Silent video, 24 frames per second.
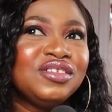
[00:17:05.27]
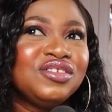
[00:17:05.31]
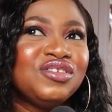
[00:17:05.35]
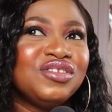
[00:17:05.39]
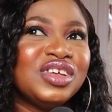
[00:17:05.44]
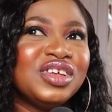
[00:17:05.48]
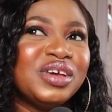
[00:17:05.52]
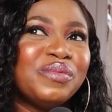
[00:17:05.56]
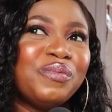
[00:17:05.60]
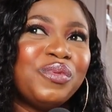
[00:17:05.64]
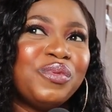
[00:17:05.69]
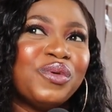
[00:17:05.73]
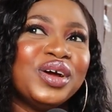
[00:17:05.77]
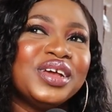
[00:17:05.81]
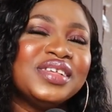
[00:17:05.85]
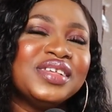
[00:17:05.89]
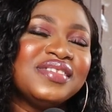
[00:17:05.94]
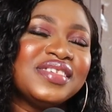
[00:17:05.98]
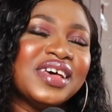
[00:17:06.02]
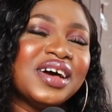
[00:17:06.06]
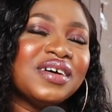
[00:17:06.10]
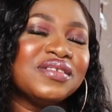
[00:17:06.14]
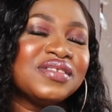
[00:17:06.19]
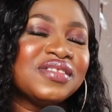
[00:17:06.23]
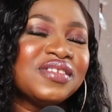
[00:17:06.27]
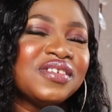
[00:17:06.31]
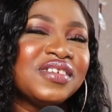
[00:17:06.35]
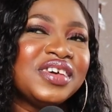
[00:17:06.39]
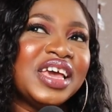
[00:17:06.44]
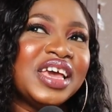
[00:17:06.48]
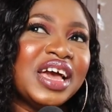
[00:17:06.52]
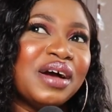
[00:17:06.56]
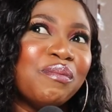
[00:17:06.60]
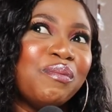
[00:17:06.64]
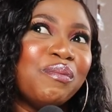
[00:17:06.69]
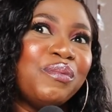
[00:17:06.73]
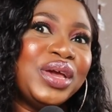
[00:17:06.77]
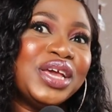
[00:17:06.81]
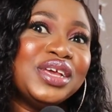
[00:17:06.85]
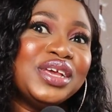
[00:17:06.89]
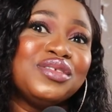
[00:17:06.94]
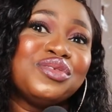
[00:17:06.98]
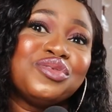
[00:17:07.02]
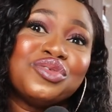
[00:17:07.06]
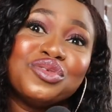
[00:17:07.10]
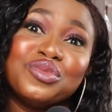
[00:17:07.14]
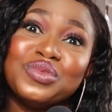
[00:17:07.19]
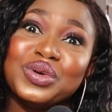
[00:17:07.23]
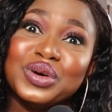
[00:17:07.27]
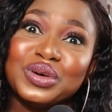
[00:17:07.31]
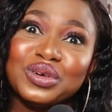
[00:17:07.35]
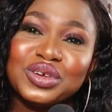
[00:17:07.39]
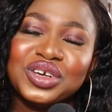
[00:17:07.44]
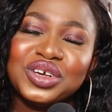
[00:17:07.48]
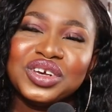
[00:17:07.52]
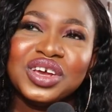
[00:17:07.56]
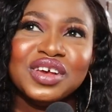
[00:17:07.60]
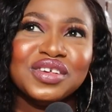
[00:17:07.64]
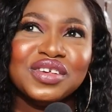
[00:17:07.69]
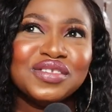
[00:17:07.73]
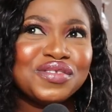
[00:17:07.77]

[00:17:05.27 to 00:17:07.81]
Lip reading: To the point that I was, okay, I'm paying too much.